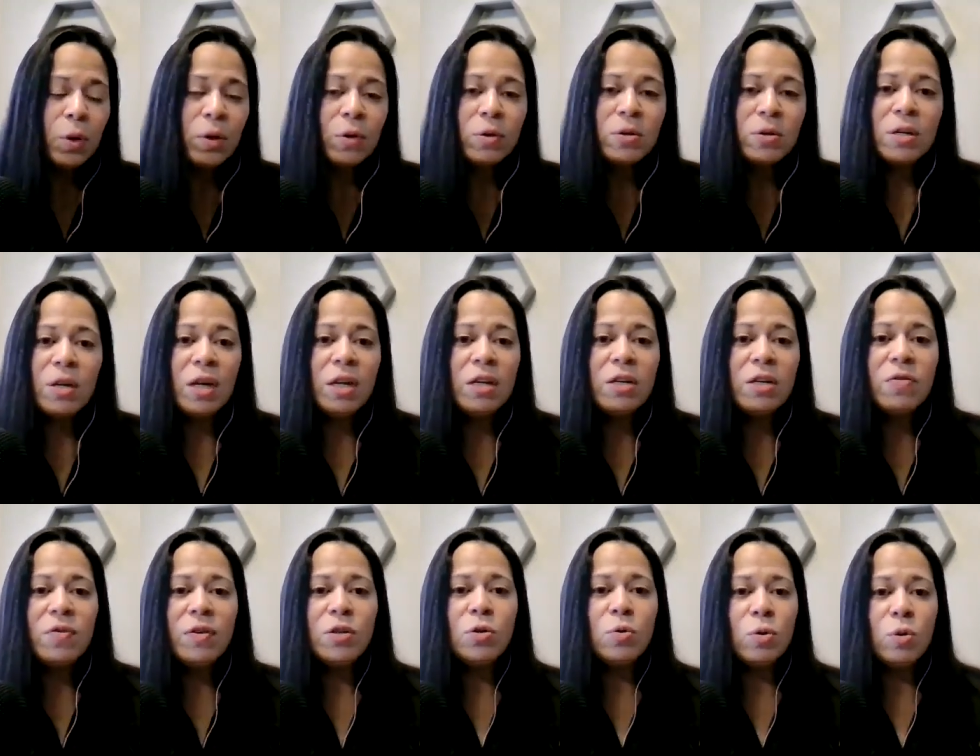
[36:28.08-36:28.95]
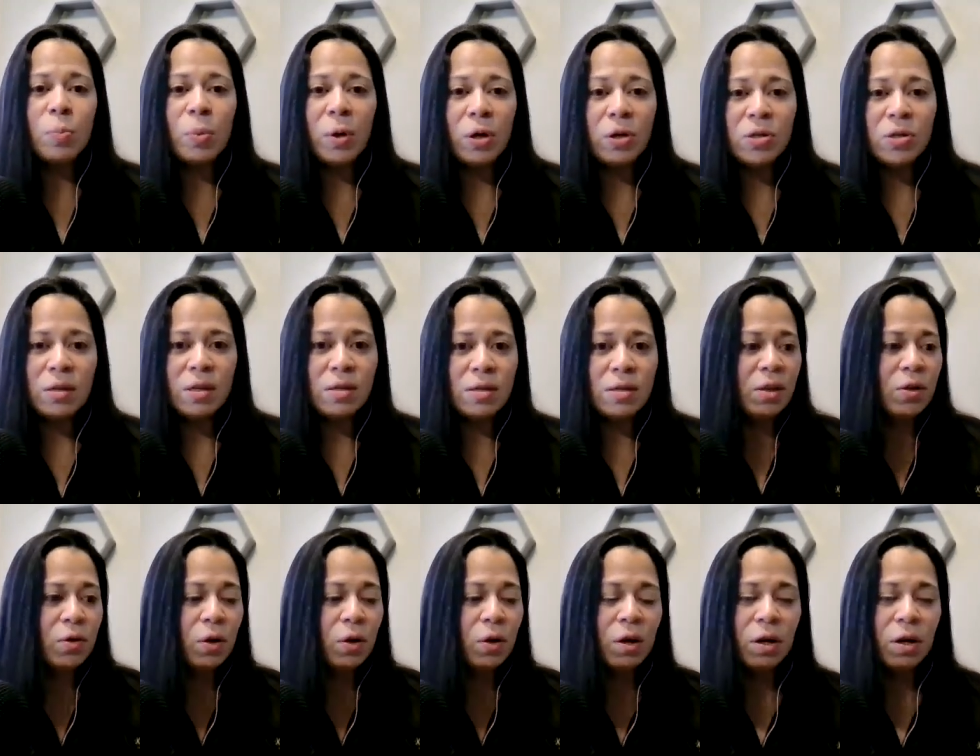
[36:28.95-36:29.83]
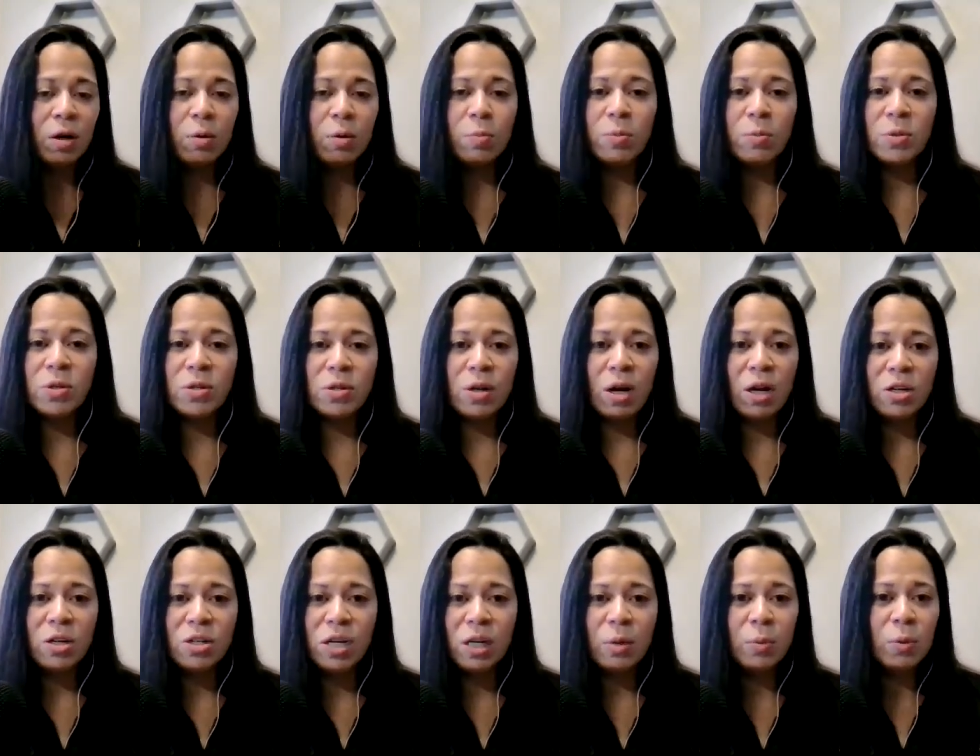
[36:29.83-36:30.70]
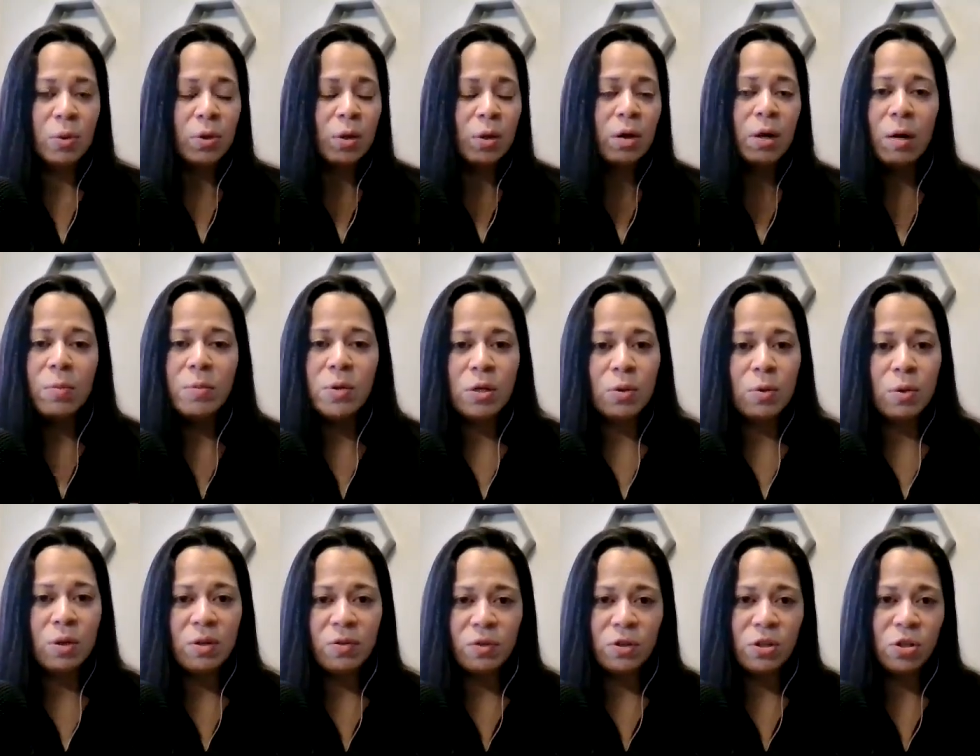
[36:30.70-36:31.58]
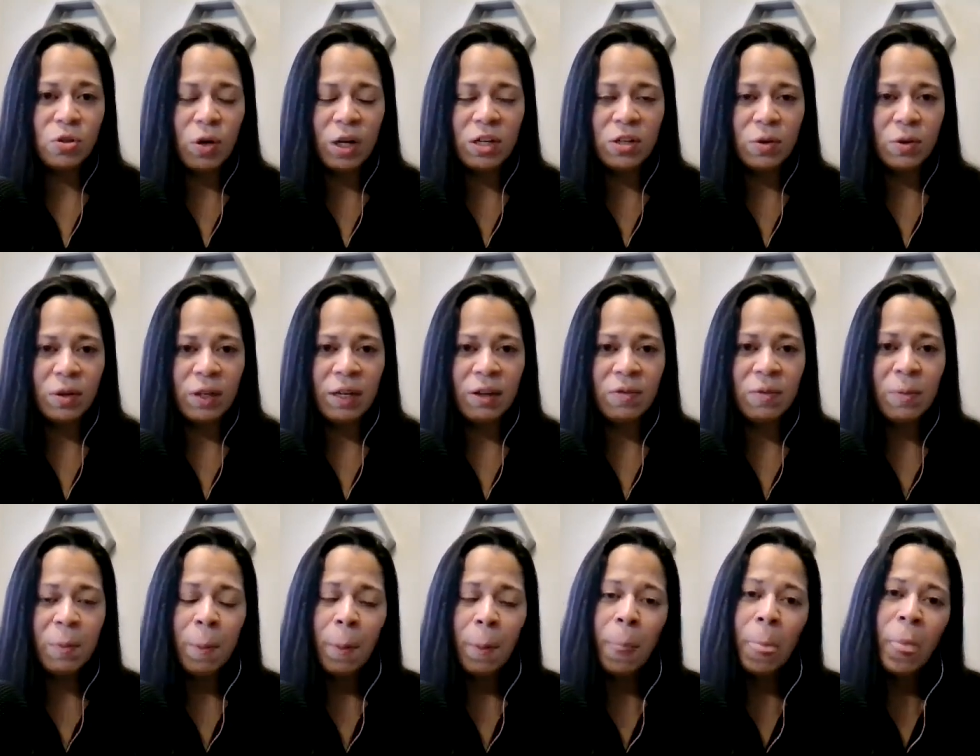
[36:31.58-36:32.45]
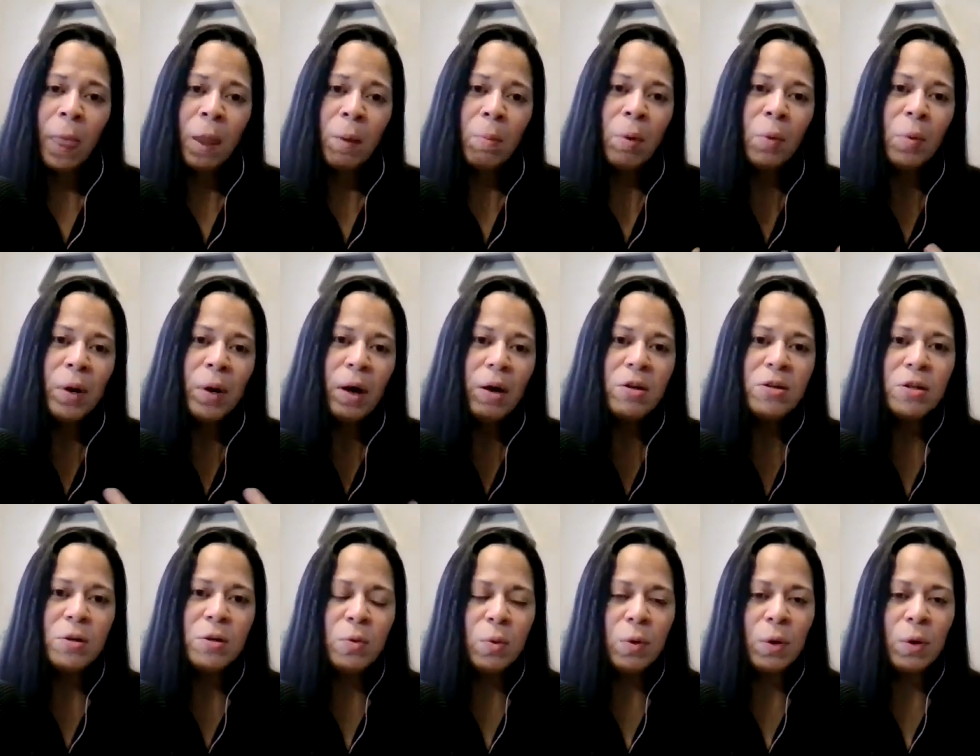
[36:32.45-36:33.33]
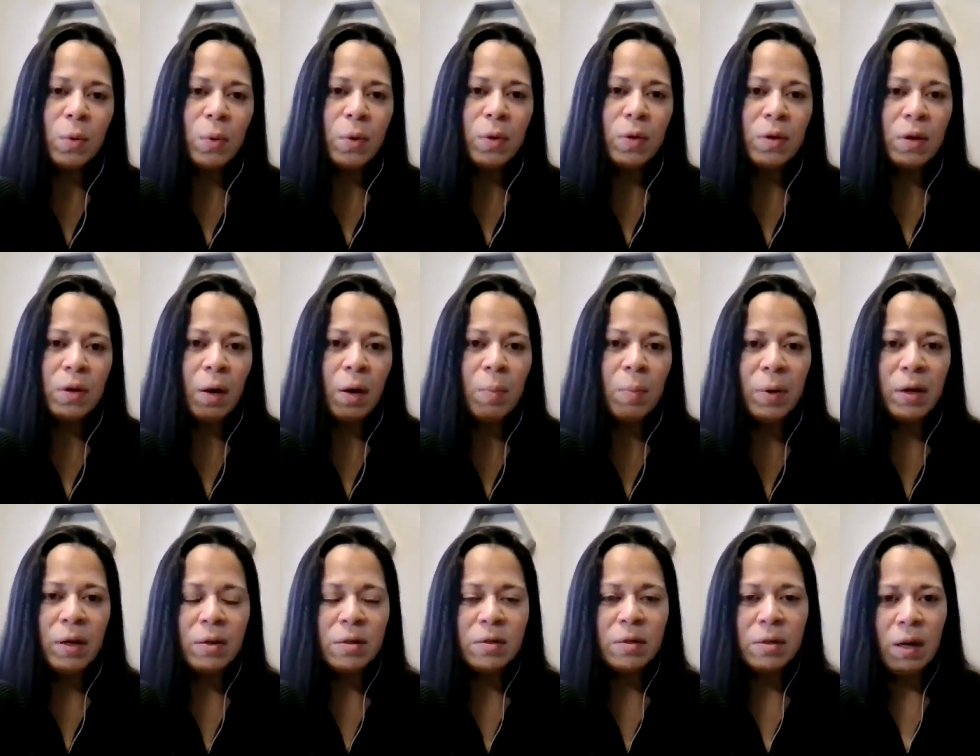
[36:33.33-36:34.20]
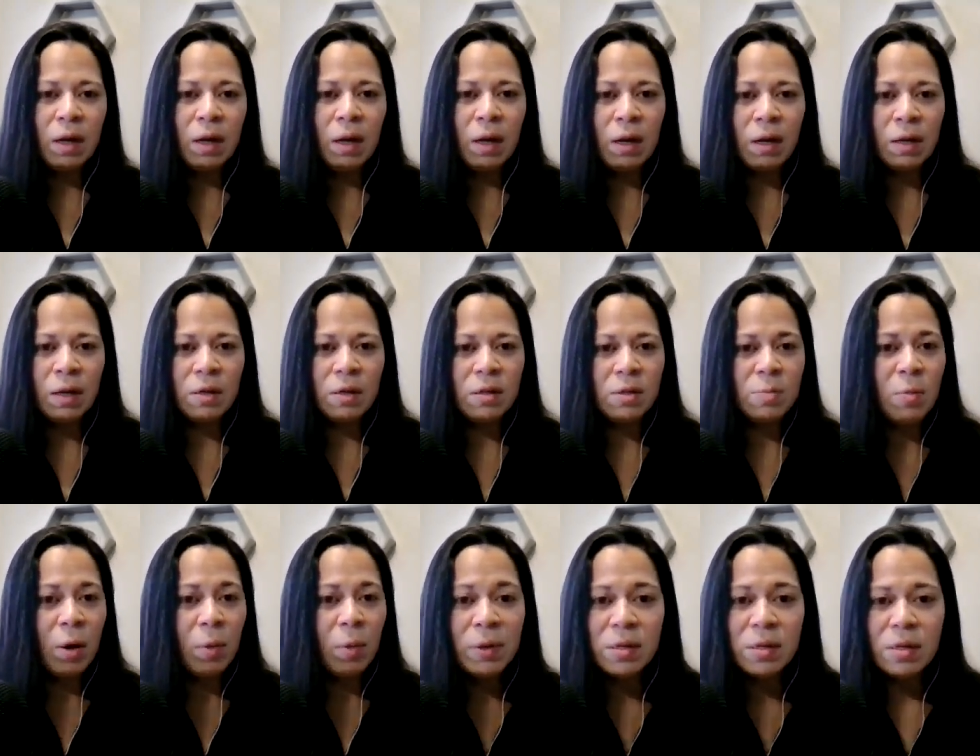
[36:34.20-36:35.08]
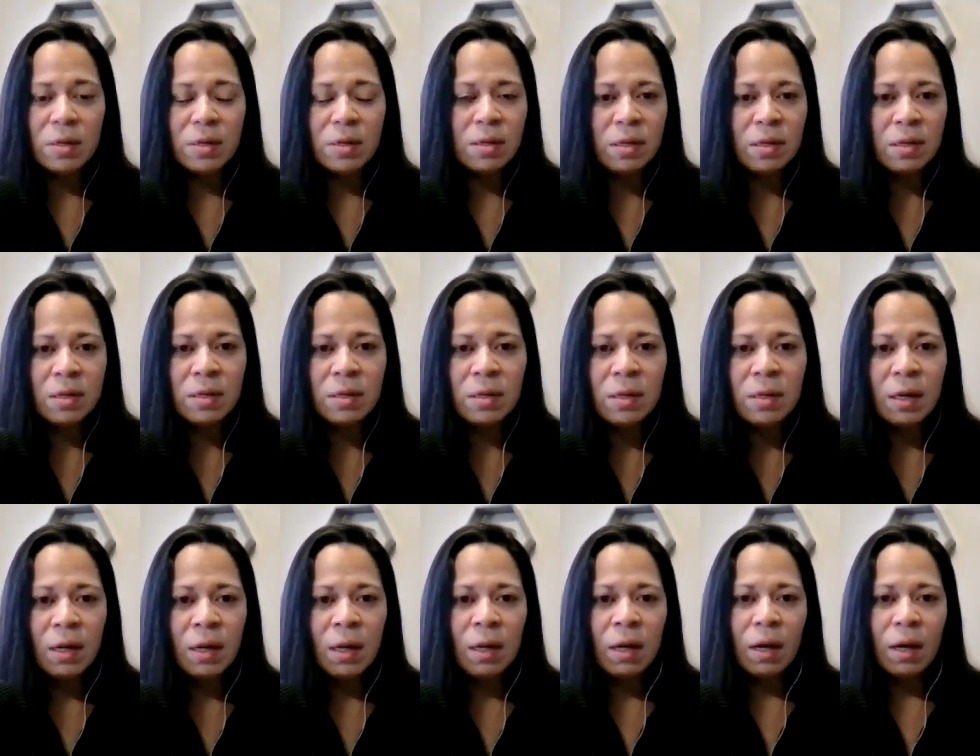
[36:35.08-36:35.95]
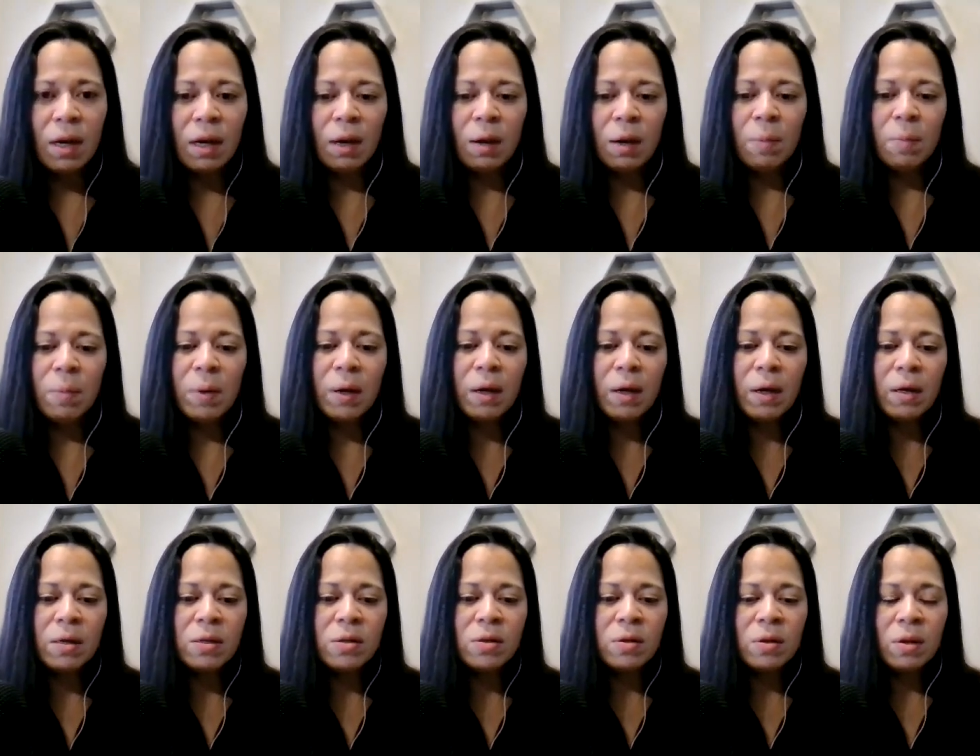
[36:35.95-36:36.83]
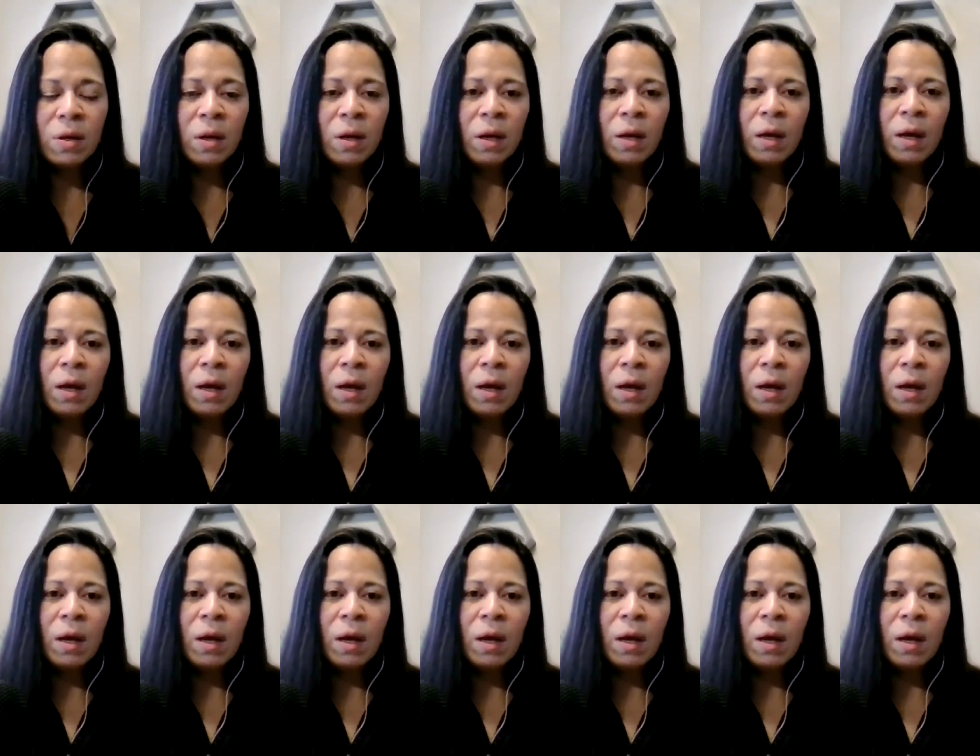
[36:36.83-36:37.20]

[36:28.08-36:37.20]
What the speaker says: an individual person that's either on our massage table or comes to us for stress relief. But we also work with companies and small businesses, because